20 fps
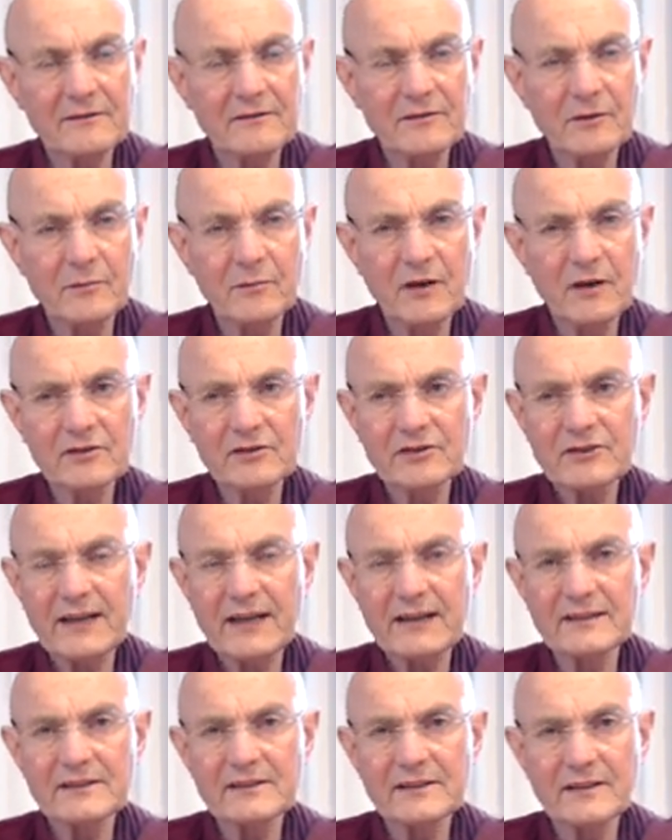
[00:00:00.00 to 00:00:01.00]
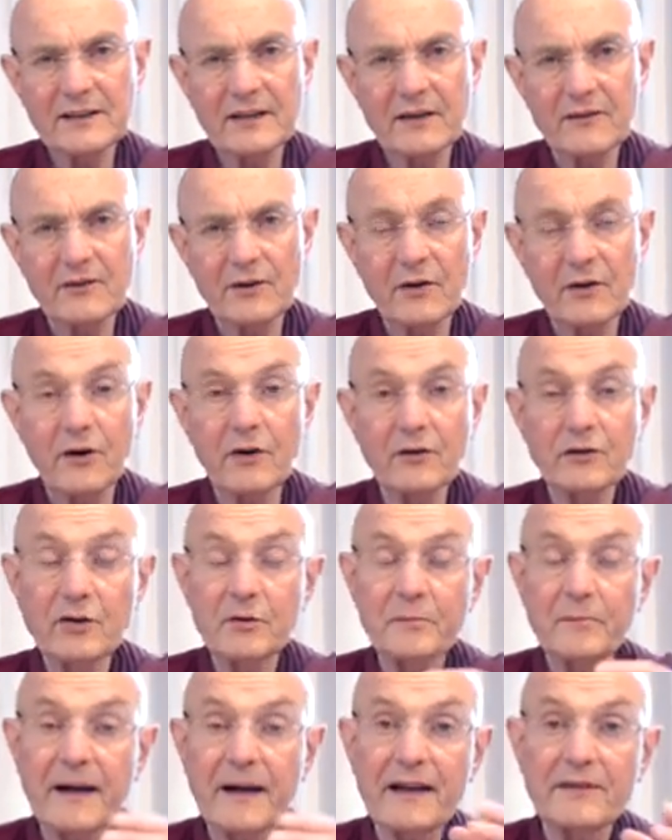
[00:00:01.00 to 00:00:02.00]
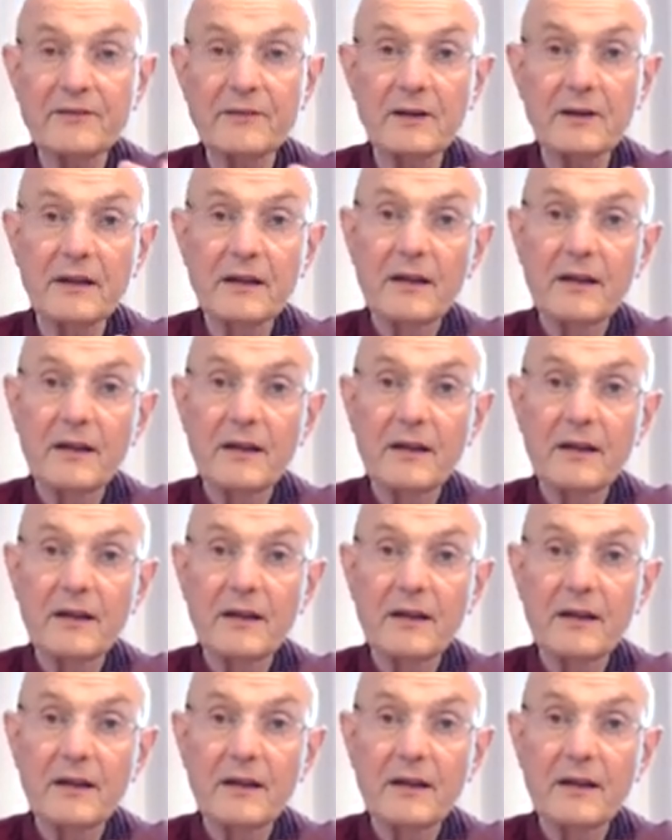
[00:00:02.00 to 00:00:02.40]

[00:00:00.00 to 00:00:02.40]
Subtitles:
from one side to the other, or you pan